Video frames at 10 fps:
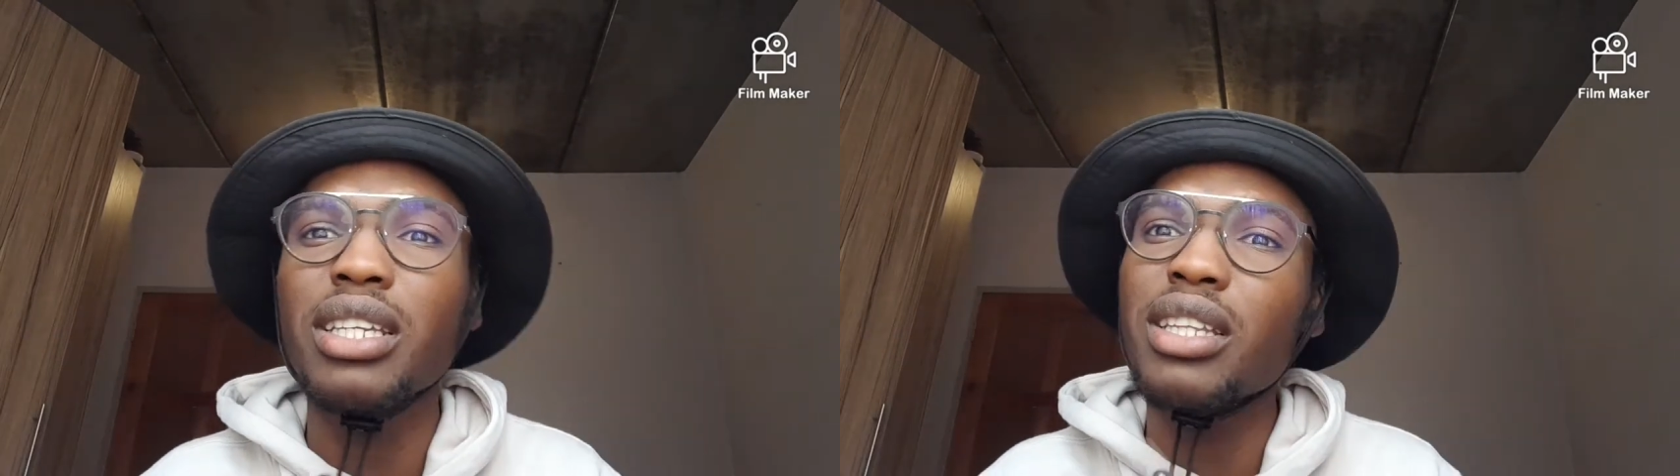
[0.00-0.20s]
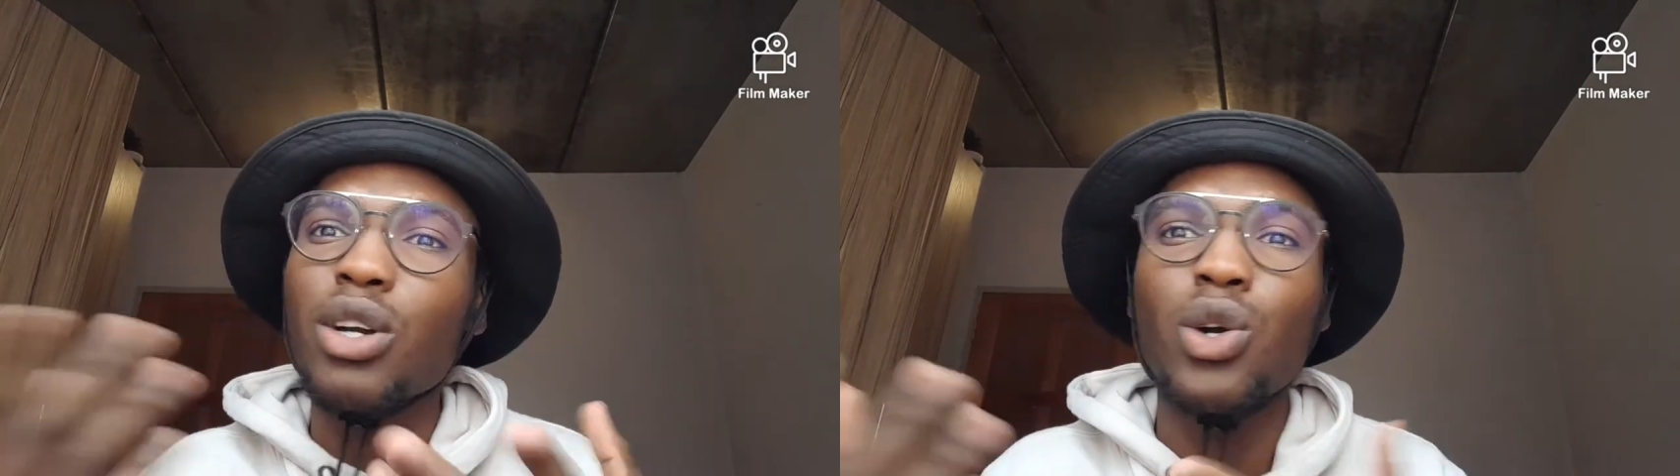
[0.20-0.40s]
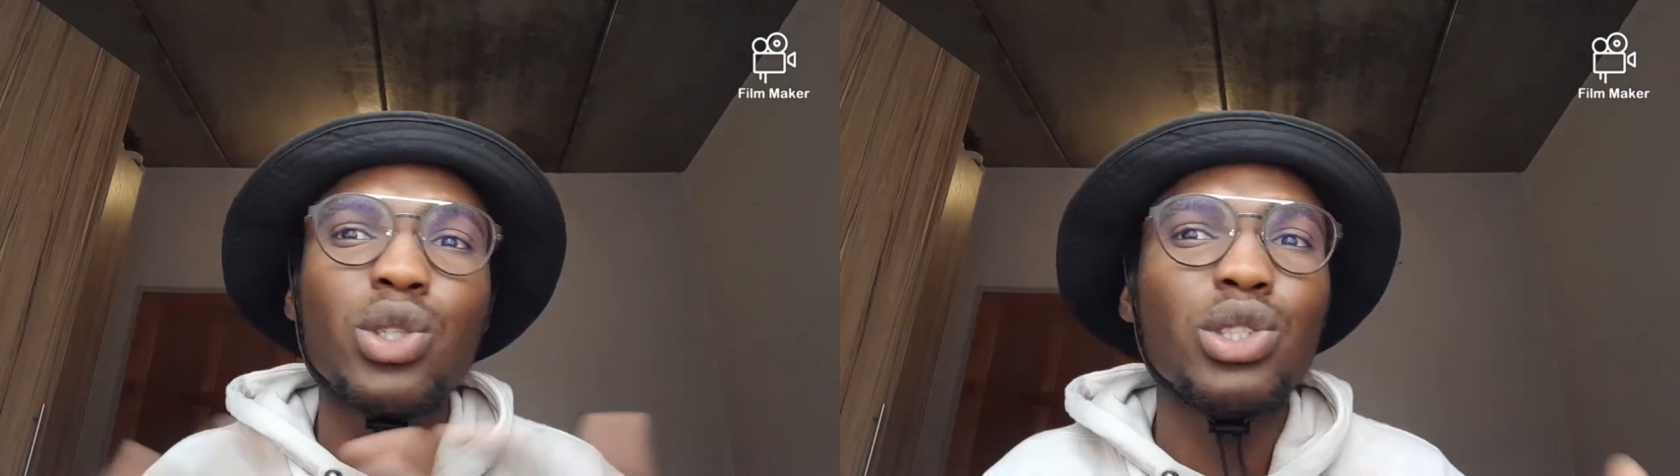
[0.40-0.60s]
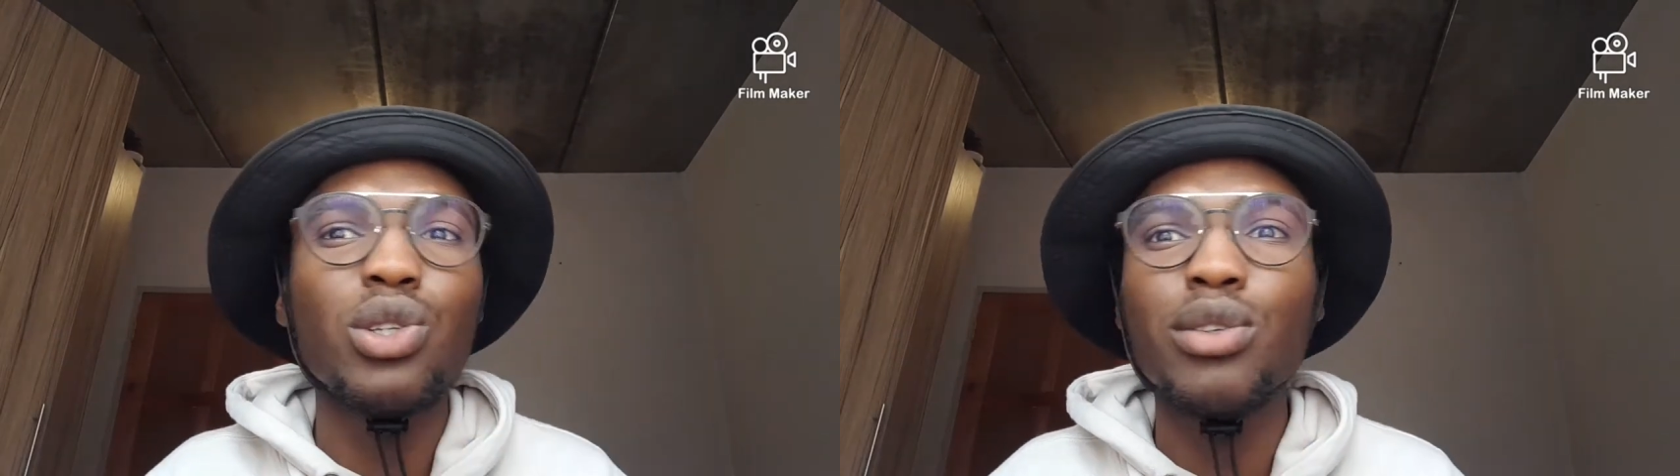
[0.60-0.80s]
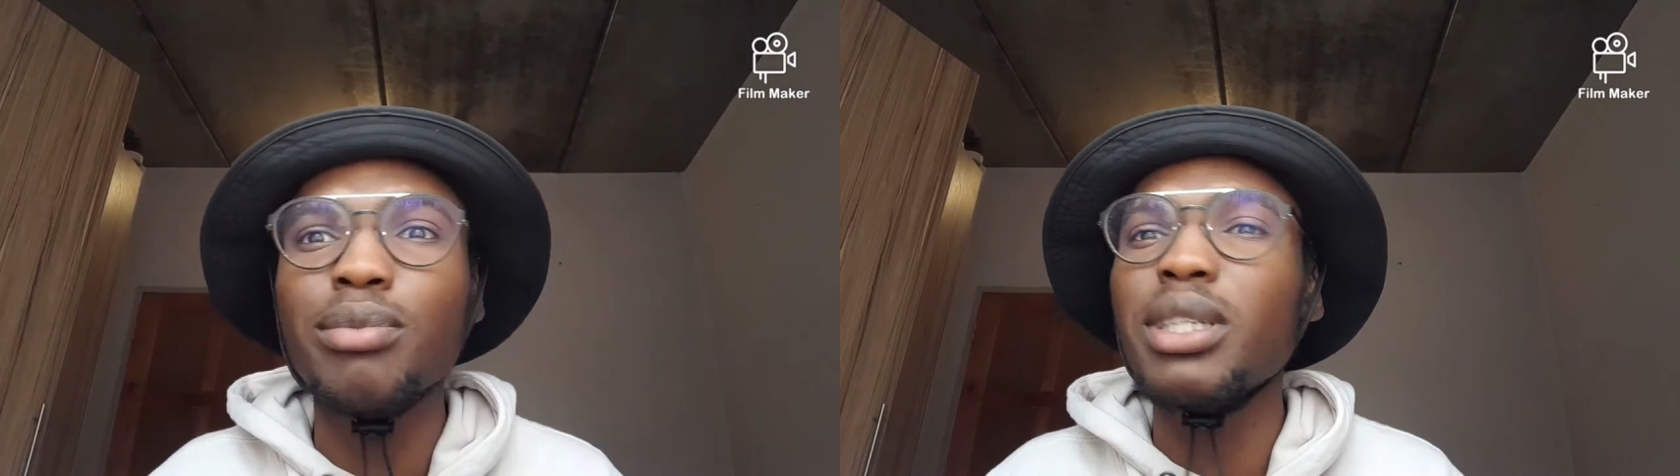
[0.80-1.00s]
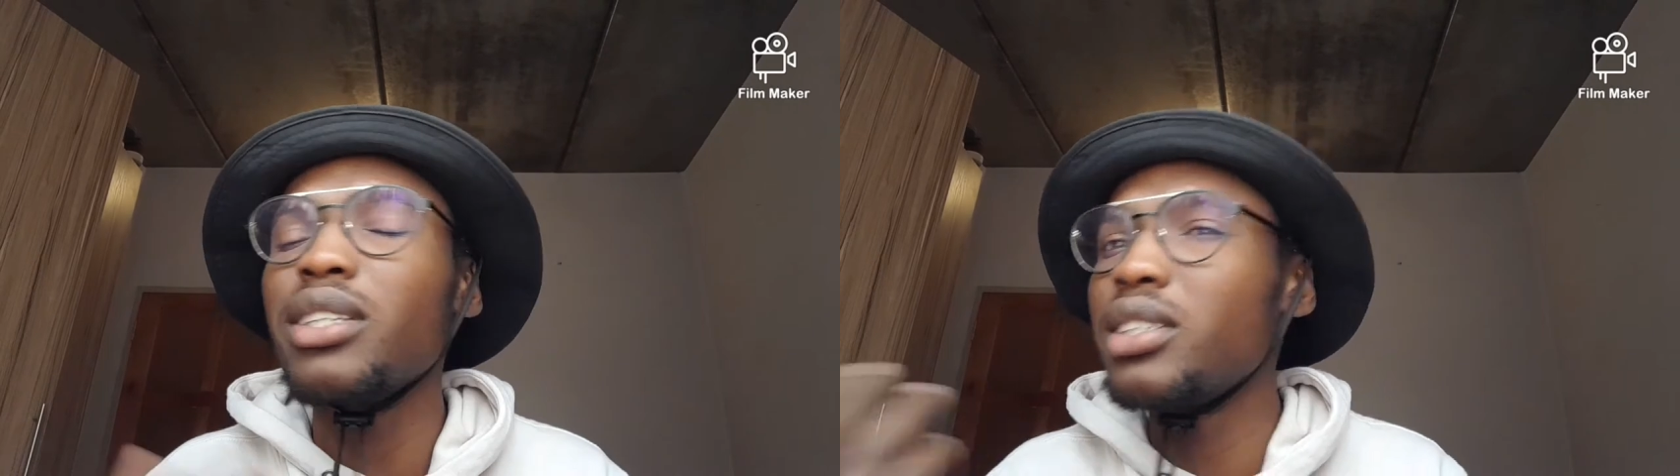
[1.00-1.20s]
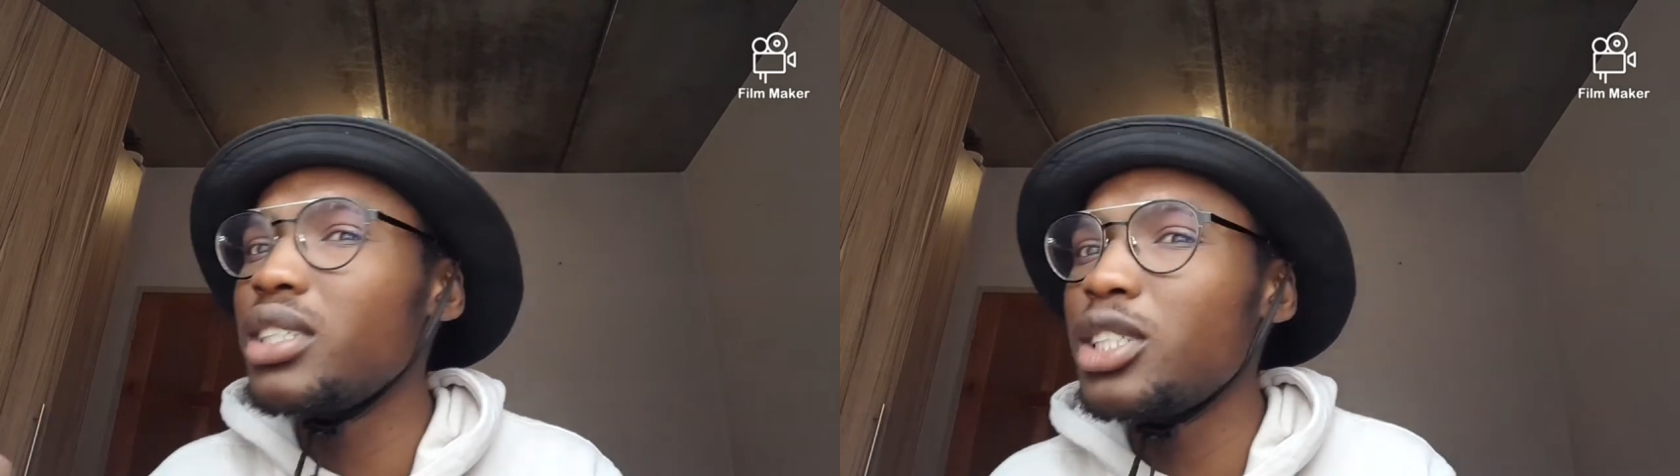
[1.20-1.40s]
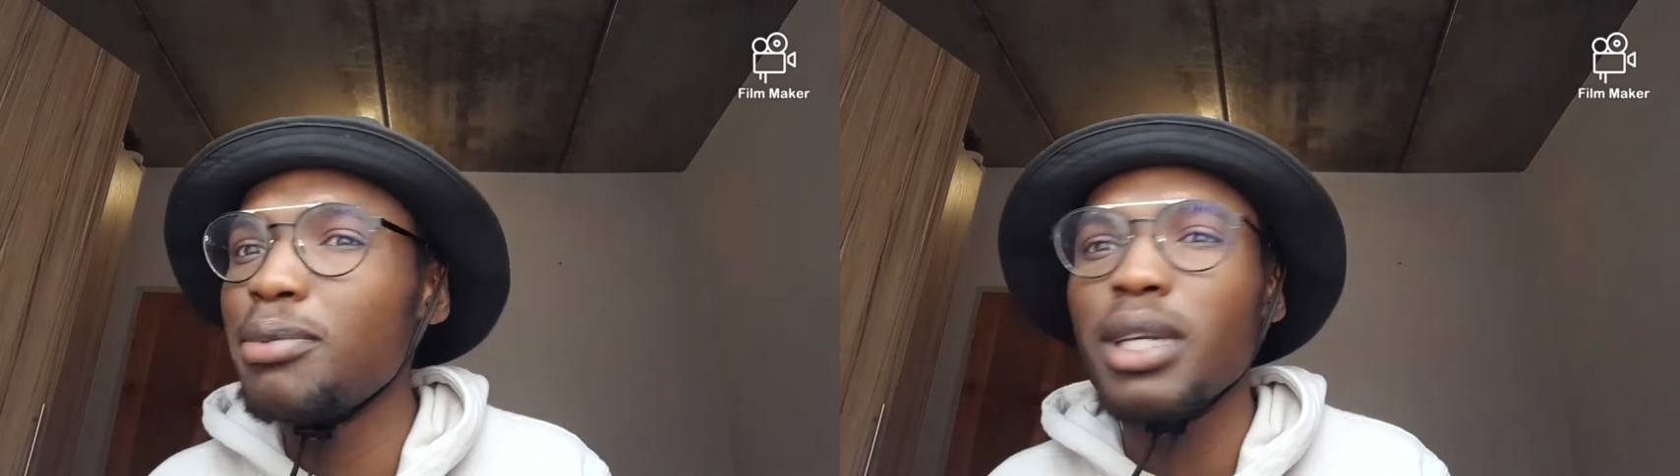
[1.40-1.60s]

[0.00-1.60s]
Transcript: the coach told me he'll teach